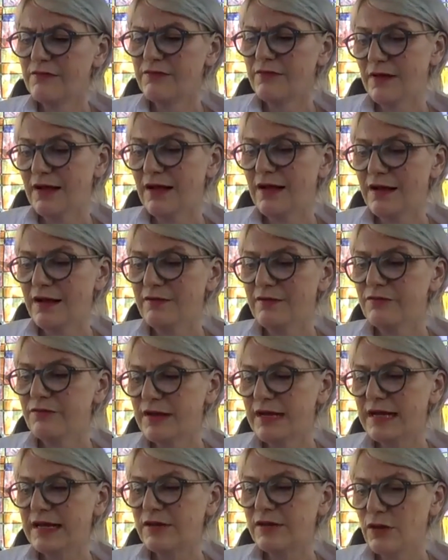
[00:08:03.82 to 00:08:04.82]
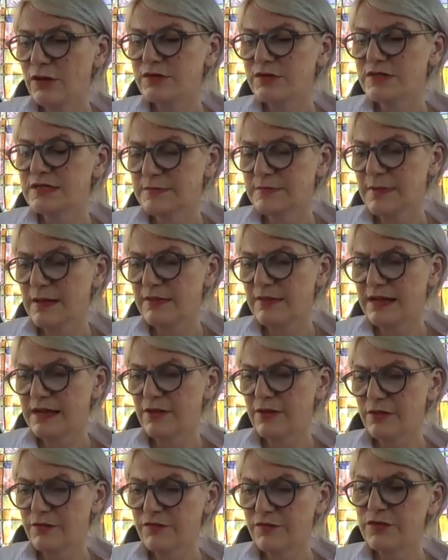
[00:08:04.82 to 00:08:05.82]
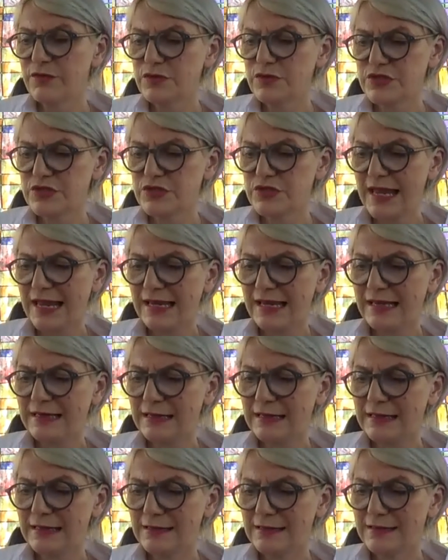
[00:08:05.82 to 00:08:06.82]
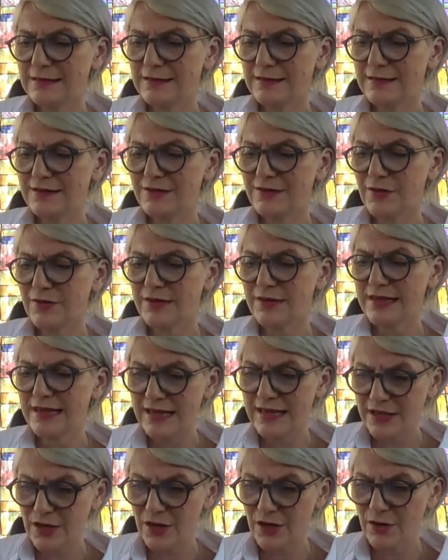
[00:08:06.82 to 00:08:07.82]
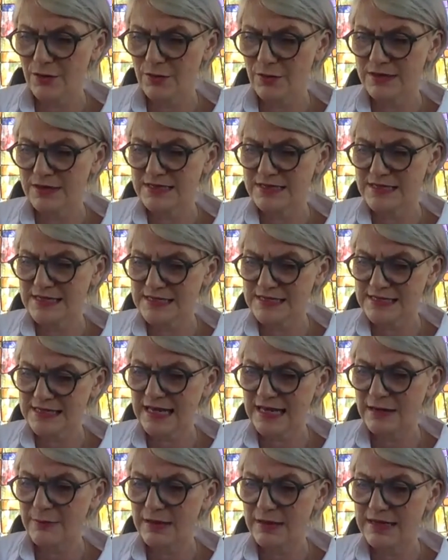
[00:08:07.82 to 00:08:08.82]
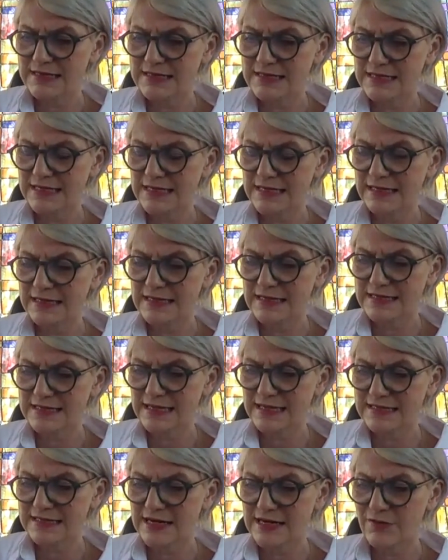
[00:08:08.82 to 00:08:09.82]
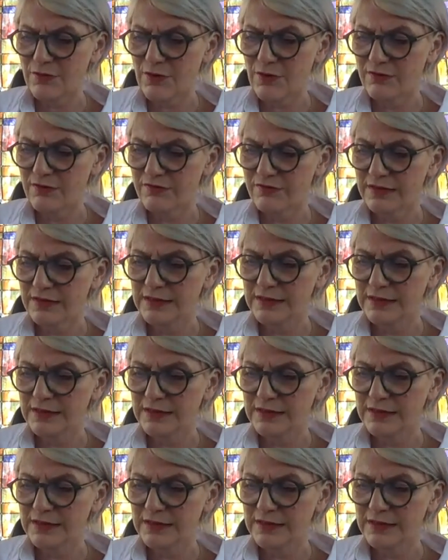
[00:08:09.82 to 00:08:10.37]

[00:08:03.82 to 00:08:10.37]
I've really noticed about the kind of the food chain, and the eco and the sustainability, and this idea of